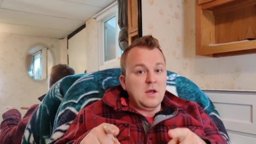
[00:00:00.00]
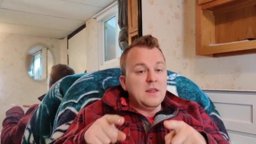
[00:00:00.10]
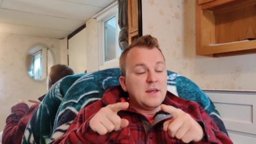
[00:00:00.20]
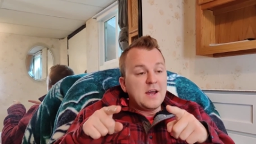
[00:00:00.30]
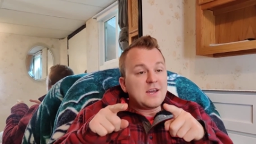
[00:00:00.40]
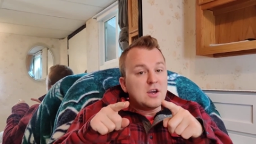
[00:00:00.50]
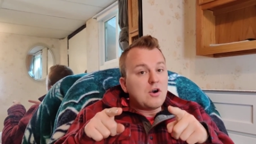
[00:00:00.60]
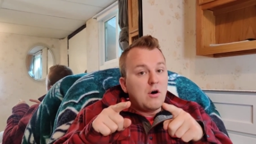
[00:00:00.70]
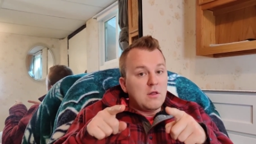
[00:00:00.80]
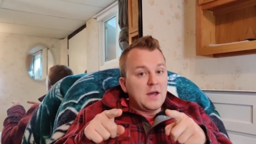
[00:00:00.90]
And then I can
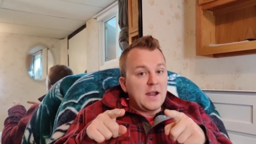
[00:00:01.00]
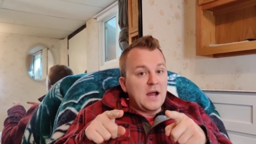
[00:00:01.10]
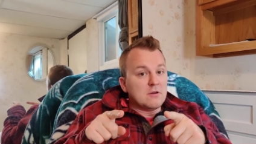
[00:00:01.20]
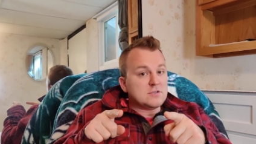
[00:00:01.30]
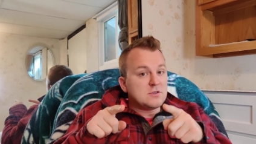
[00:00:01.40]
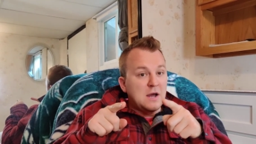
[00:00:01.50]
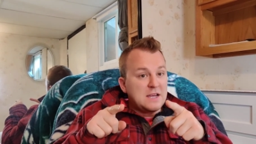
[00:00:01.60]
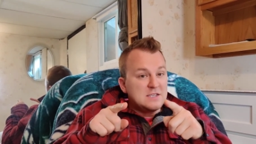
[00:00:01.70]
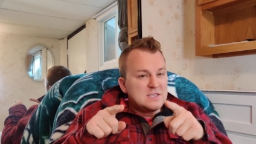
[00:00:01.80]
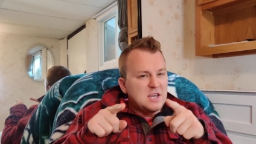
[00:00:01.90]
call that out. So I
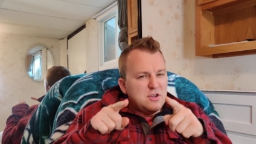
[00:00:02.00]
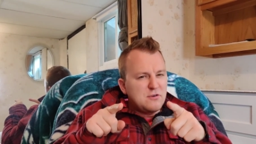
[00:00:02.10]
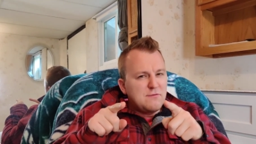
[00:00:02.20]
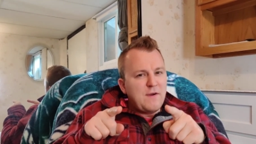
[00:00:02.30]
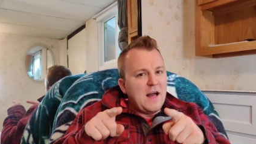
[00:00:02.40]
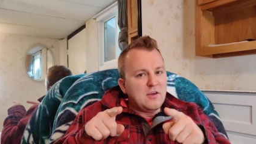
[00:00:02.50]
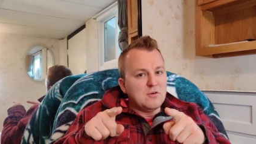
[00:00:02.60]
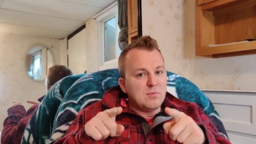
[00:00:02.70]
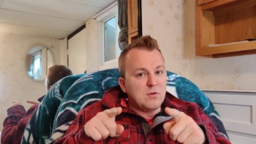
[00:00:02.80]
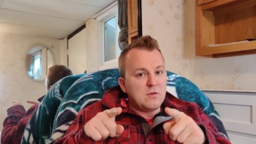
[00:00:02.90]
can say, you're
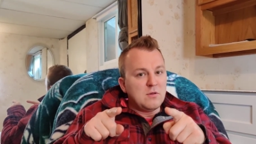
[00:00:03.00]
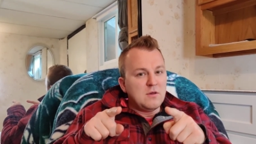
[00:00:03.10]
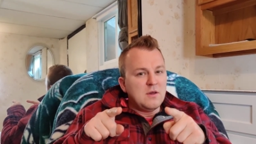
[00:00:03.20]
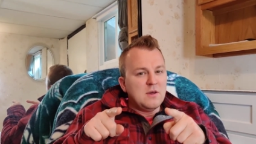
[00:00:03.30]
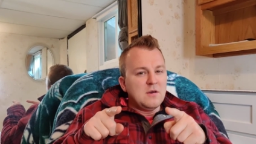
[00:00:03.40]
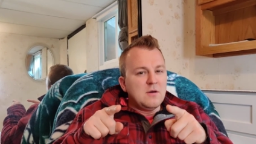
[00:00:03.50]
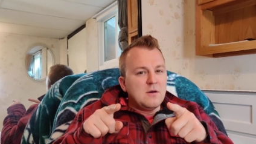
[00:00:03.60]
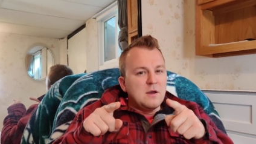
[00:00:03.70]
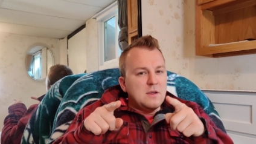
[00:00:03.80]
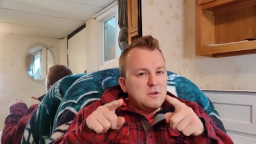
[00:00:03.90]
valuable.
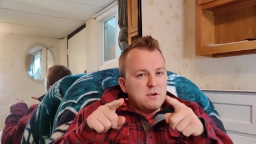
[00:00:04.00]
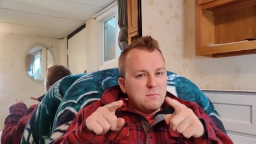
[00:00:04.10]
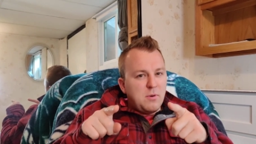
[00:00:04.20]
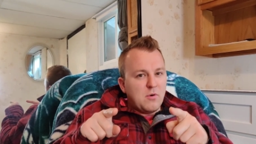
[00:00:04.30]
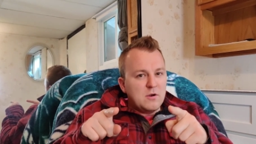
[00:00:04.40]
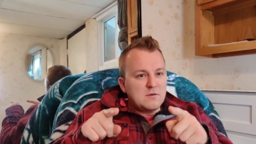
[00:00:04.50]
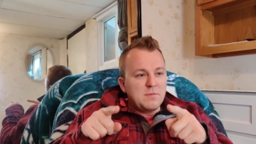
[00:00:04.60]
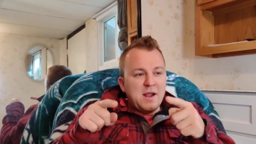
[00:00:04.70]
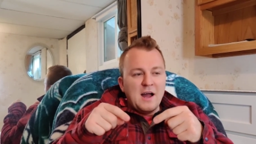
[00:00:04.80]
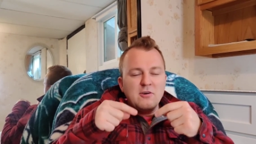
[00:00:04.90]
You're important.
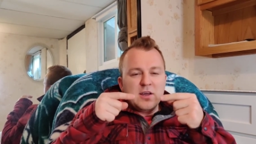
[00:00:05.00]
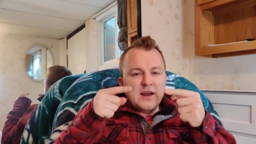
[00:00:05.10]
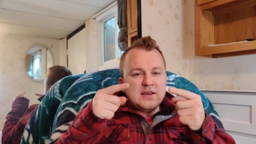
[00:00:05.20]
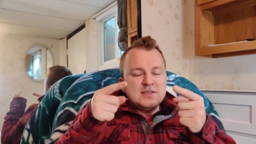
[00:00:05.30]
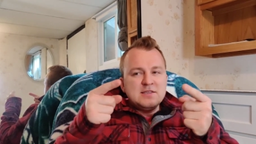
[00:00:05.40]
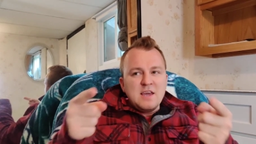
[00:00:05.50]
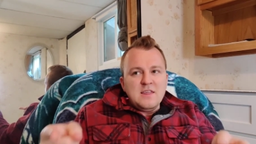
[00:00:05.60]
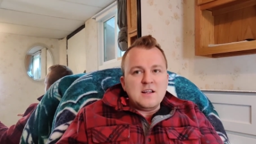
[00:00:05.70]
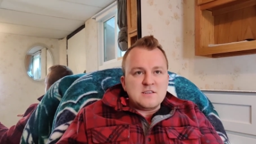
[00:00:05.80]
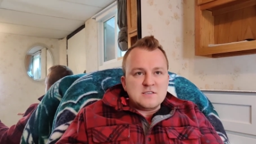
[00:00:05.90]
But how can I say
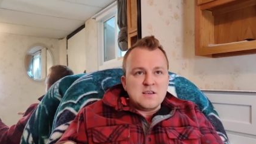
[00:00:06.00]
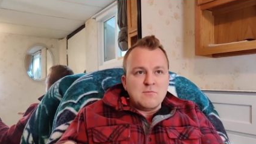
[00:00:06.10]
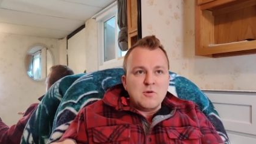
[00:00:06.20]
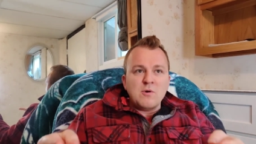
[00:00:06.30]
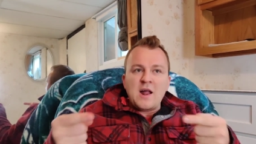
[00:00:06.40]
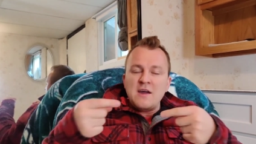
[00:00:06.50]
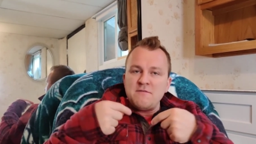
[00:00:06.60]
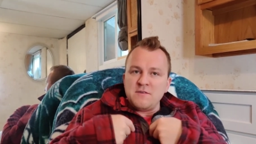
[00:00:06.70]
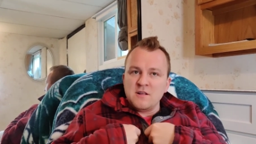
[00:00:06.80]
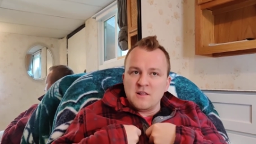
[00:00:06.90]
that to someone when I
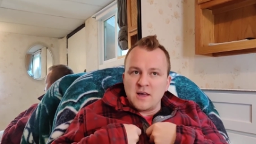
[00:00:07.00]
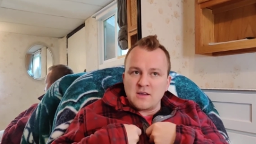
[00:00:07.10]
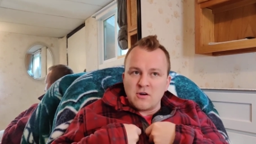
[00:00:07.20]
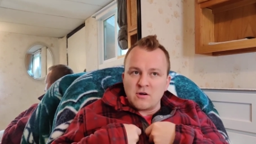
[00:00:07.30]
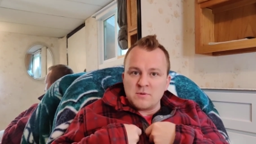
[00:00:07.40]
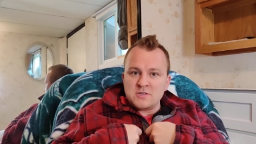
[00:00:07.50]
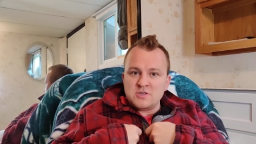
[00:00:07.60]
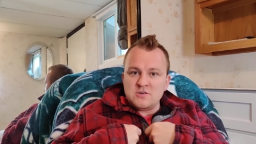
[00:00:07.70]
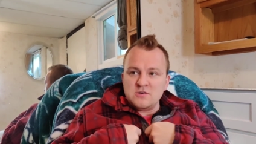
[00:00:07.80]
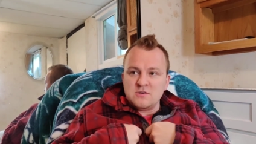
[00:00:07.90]
feel like
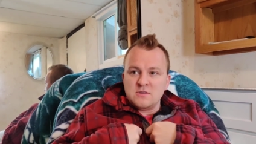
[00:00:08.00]
garbage?